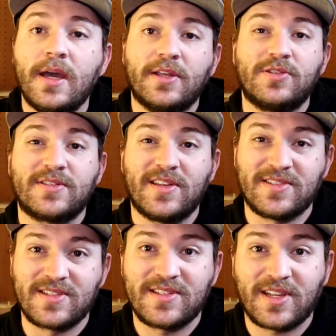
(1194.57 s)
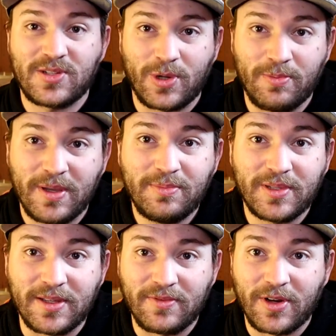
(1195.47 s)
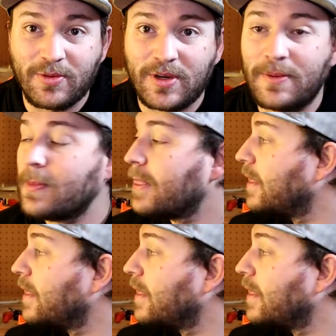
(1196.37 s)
It just doesn't stick to our bed plate very well.